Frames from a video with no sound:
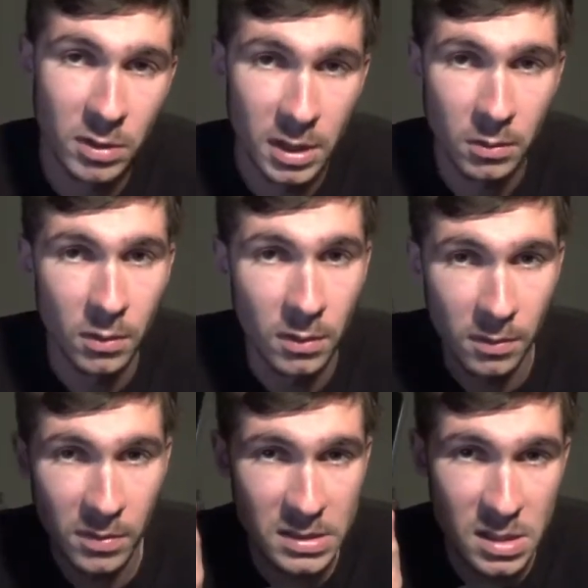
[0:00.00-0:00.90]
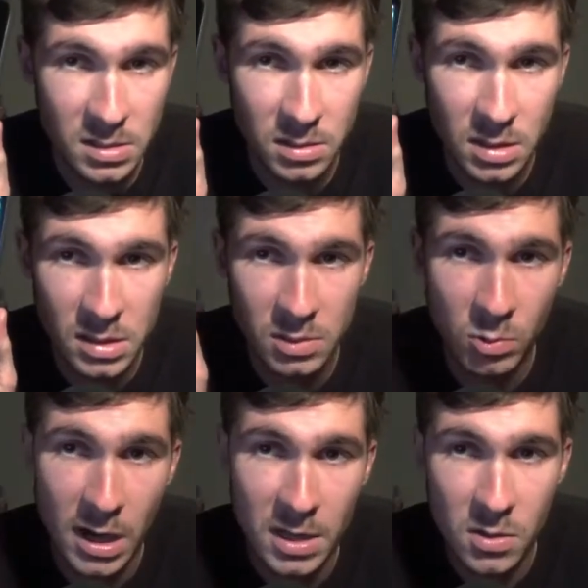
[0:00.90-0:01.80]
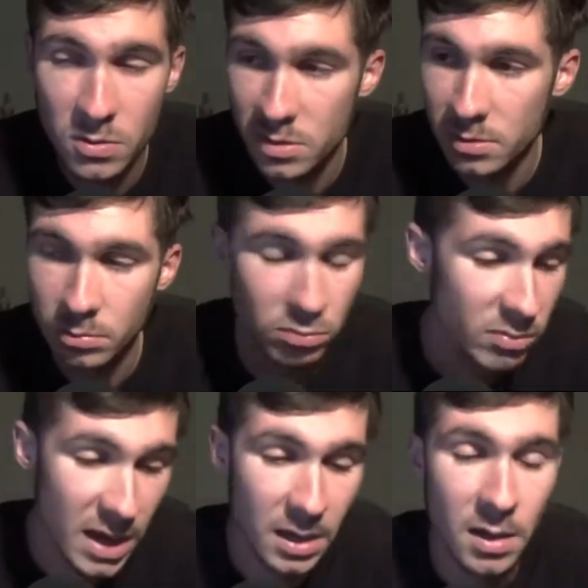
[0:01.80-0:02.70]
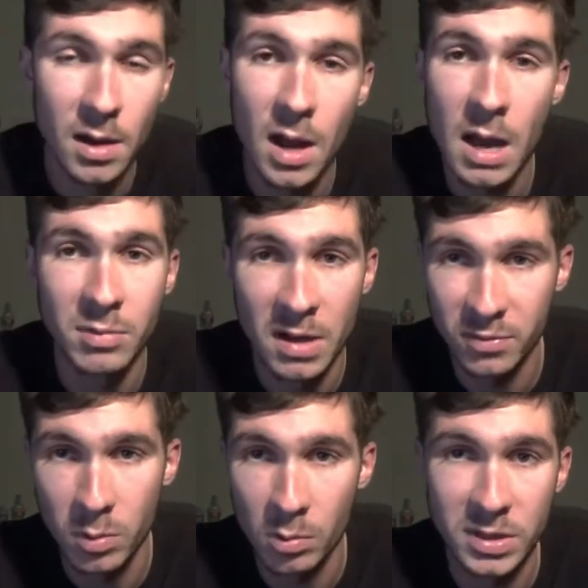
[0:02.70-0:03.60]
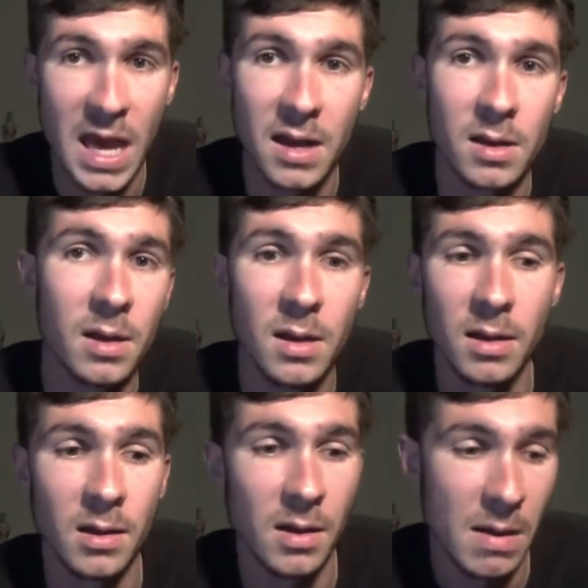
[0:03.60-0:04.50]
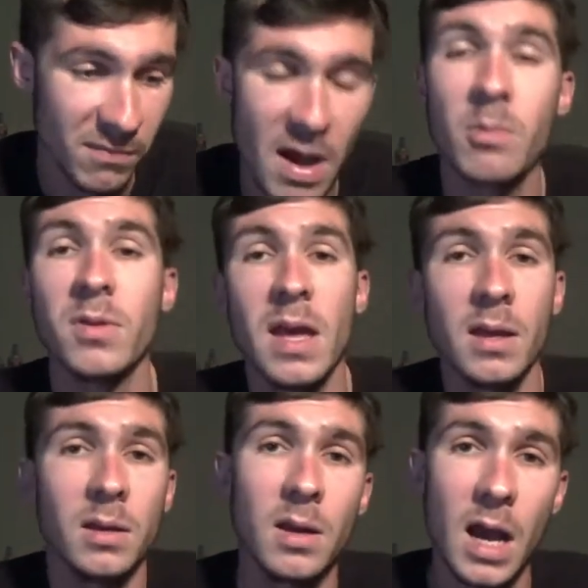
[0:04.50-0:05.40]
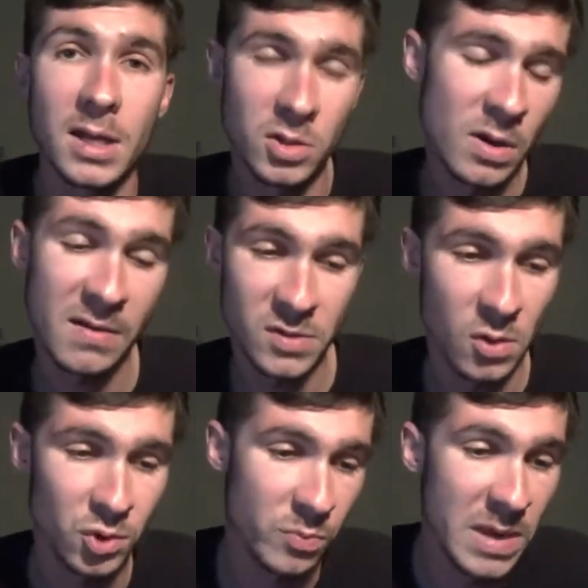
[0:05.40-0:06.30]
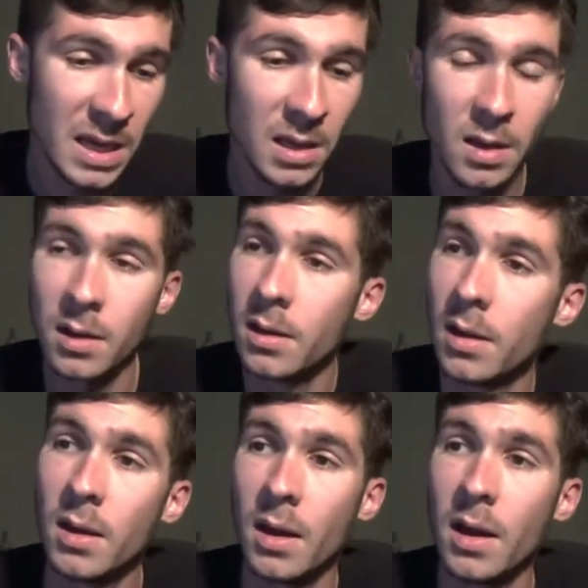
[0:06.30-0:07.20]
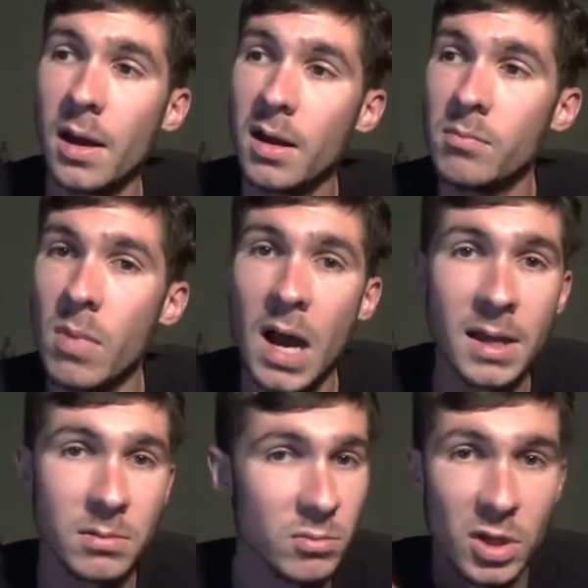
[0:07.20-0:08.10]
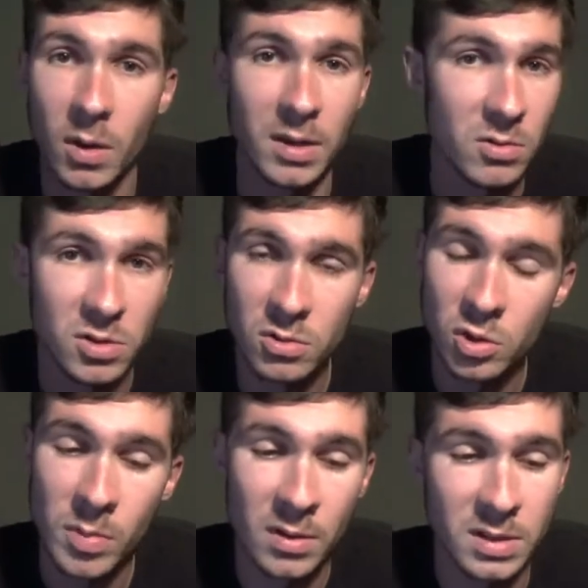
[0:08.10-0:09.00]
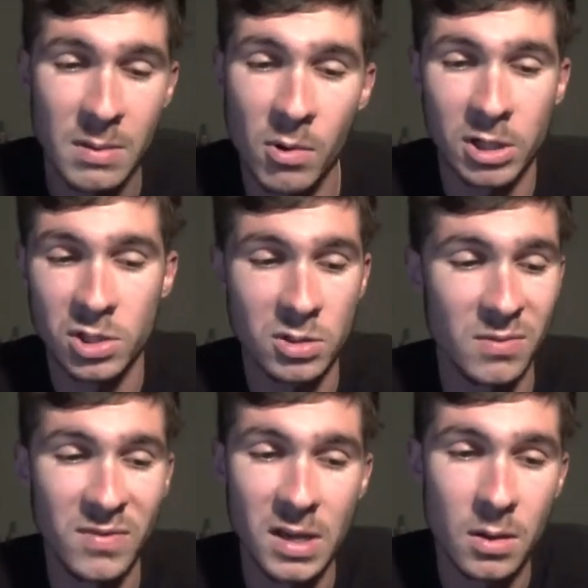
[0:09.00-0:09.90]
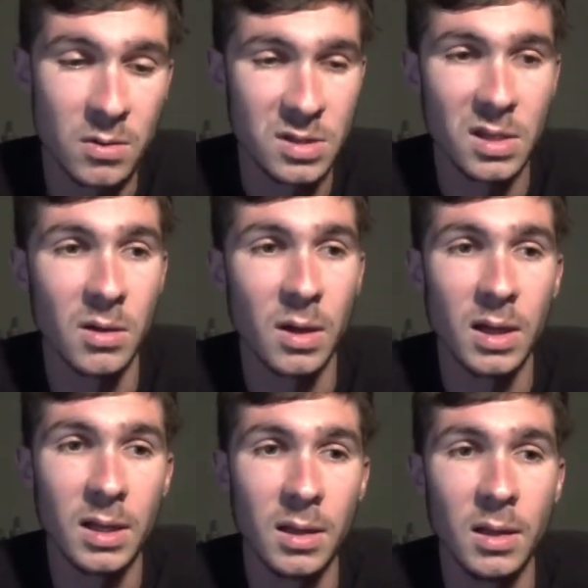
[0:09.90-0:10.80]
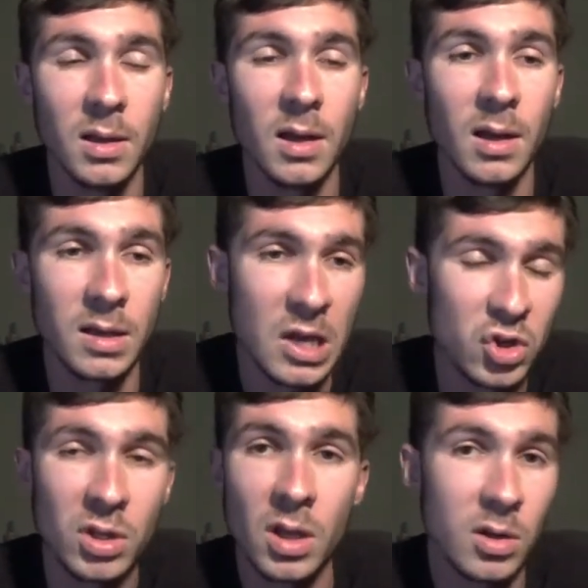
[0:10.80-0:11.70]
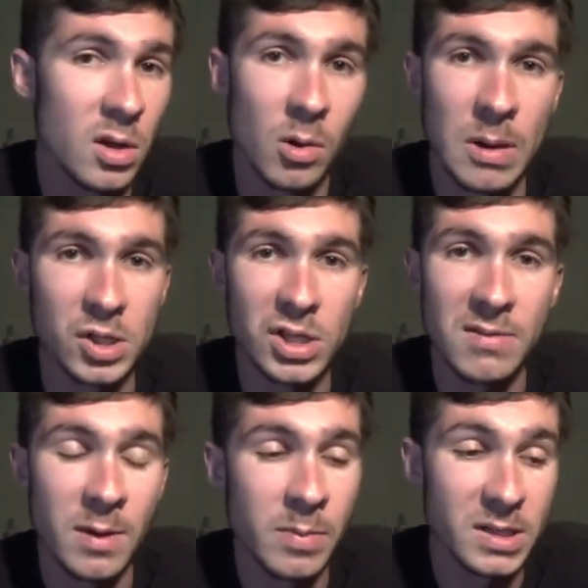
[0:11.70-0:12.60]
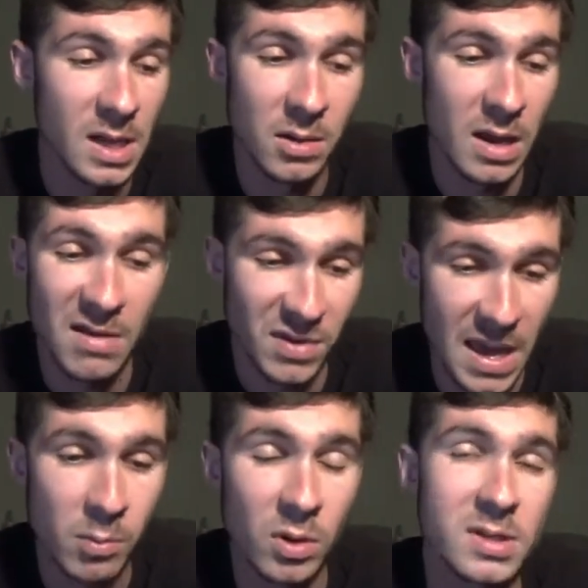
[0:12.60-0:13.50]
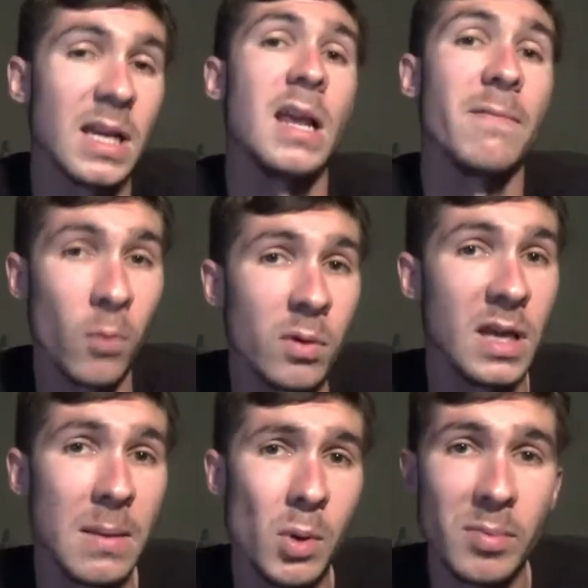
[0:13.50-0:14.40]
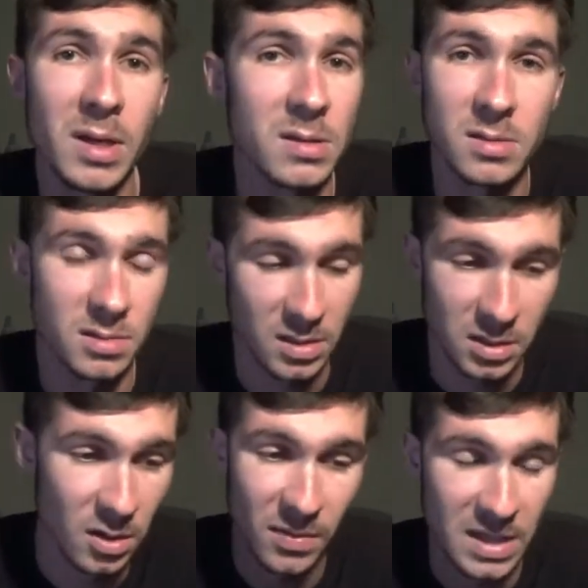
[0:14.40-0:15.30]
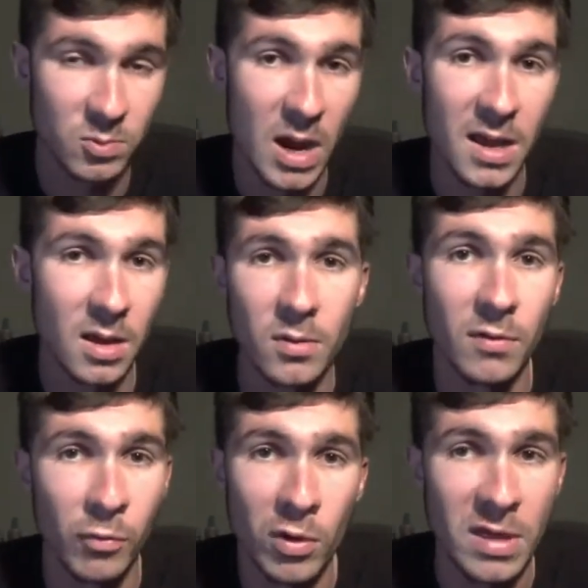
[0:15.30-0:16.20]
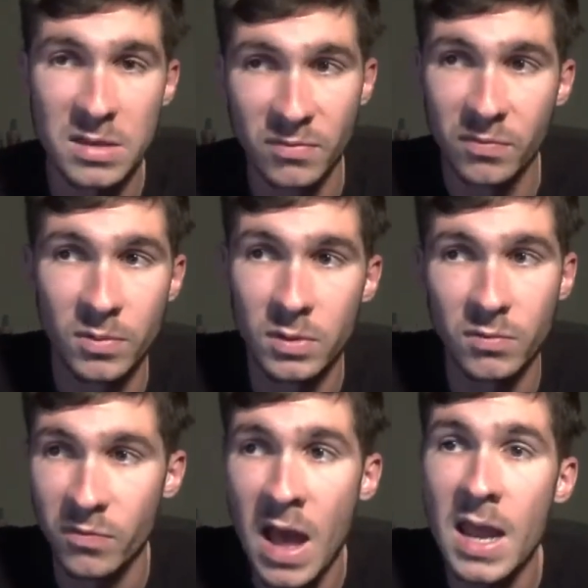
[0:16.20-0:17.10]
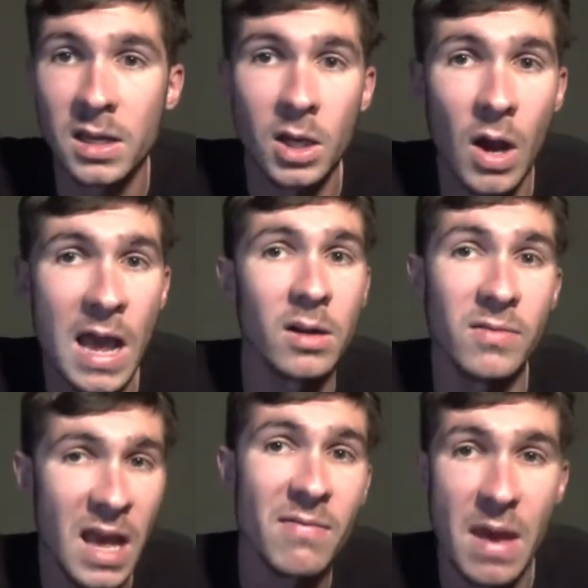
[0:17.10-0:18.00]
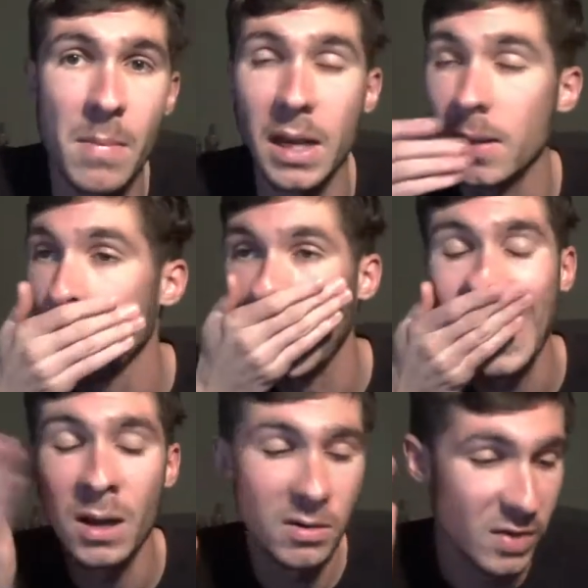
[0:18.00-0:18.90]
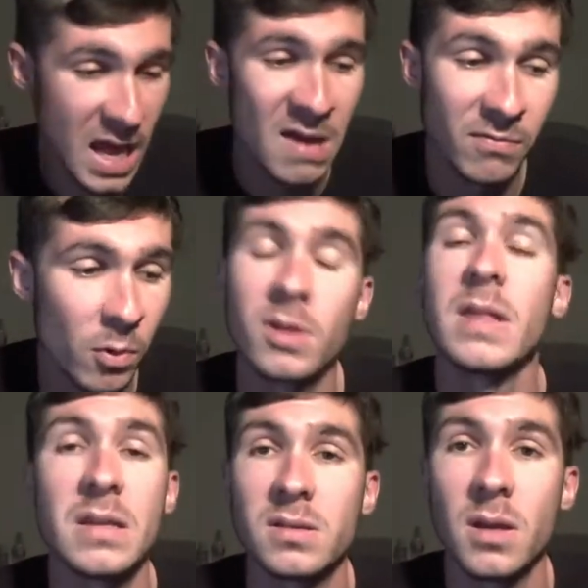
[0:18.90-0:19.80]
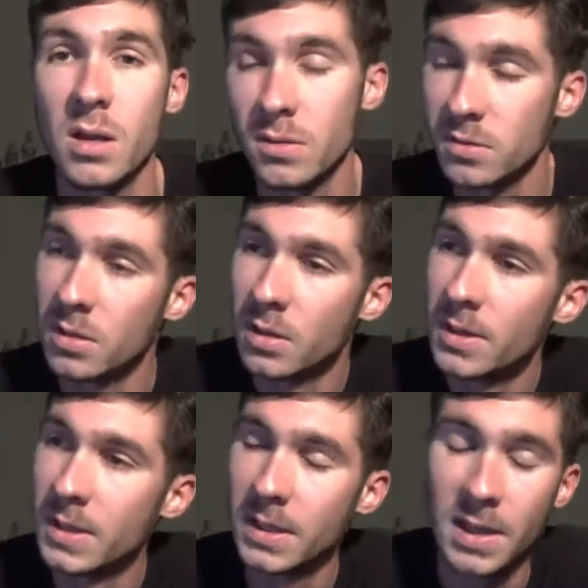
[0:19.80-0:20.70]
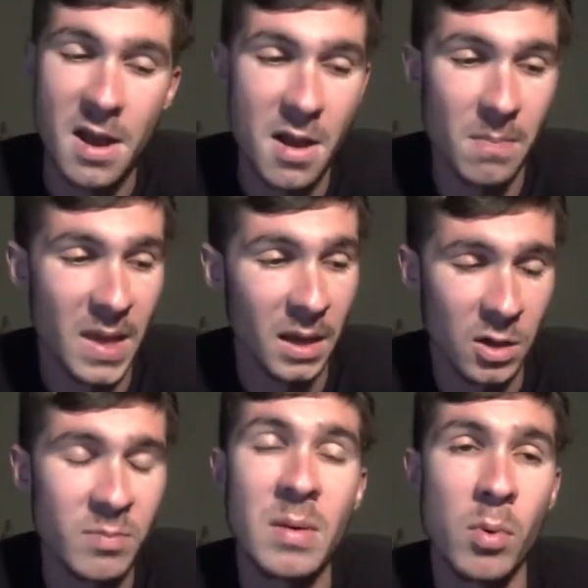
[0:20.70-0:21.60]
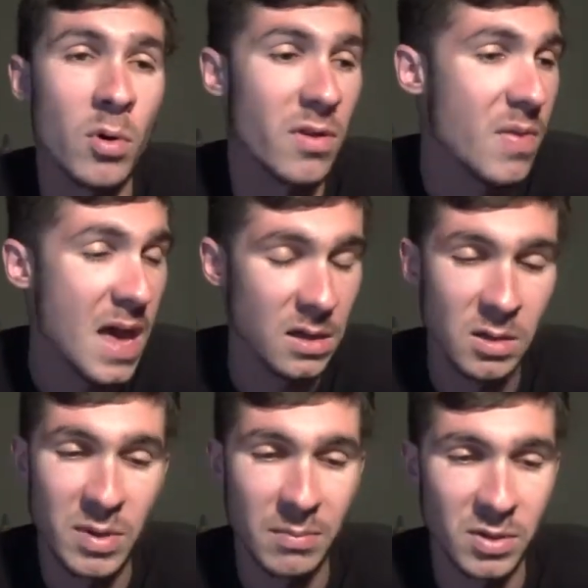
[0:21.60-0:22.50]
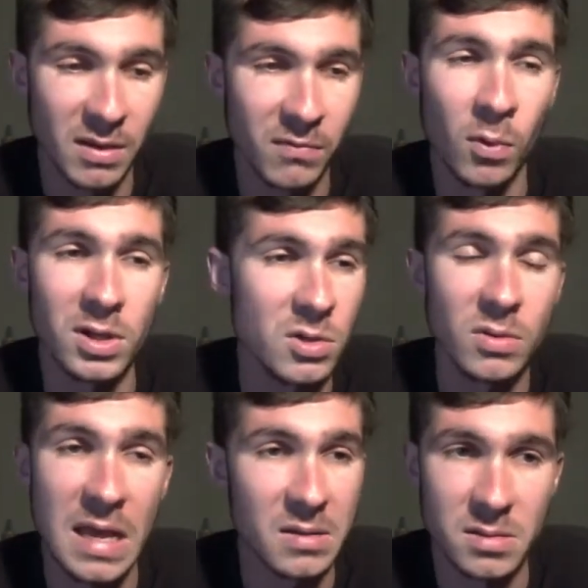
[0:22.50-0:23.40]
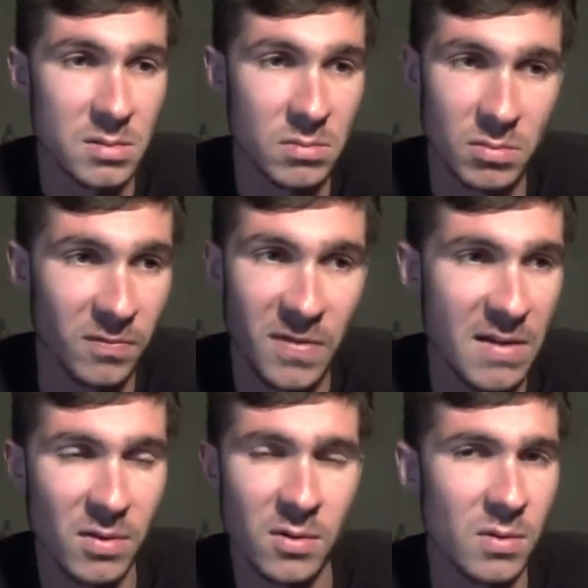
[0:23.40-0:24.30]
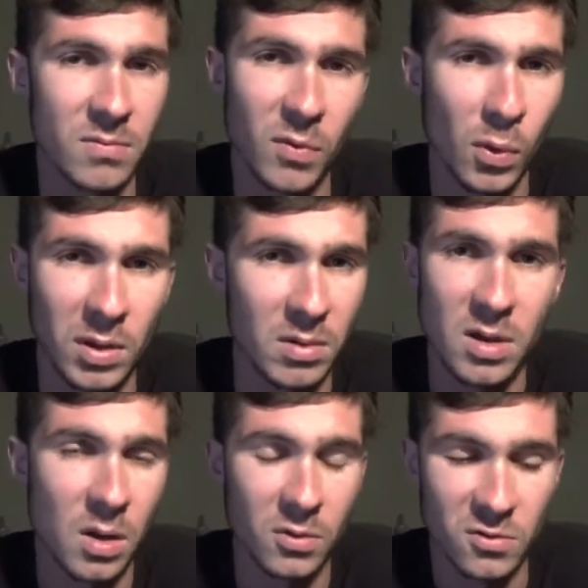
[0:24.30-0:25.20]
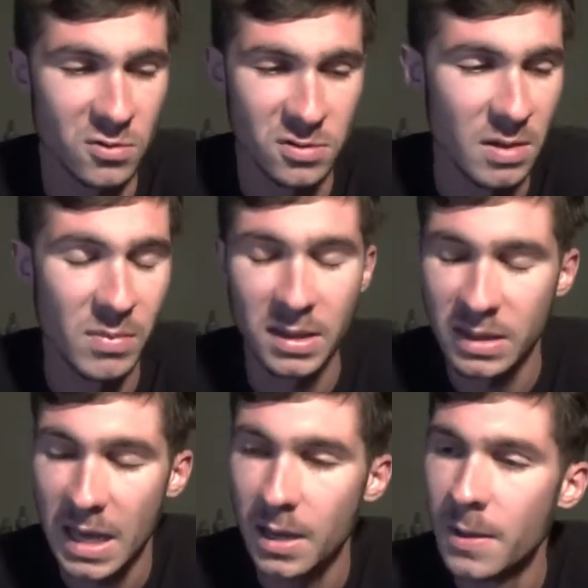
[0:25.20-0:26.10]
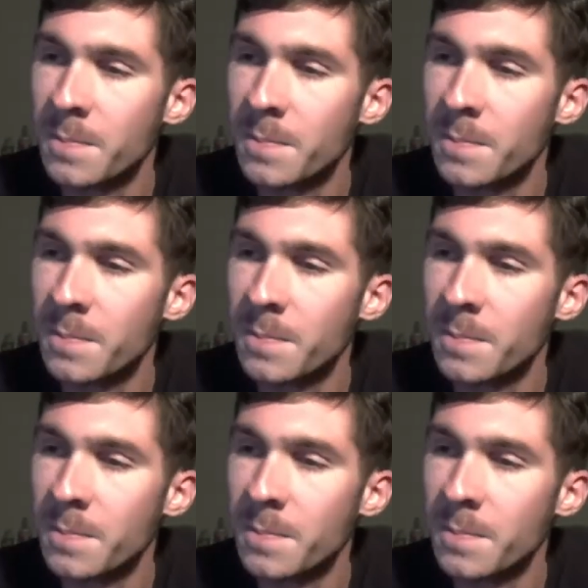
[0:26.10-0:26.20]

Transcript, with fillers: You know, this is this is what I use, and I'm comfortable with that. I'm fine with that. I do have social media. Um, I, you know, I use YouTube all the time. I watch YouTube videos, you know, uh, occasionally, I'll, you know, I'll watch T V because I don't have cable, because I can't afford cable, because, you know, that's why the forty thousand fine, you know, I don't even have that money. I don't even have forty thousand dollars. Um, and it could be more than that. It could be up to like forty-two thousand five hundred forty dollars or something like that.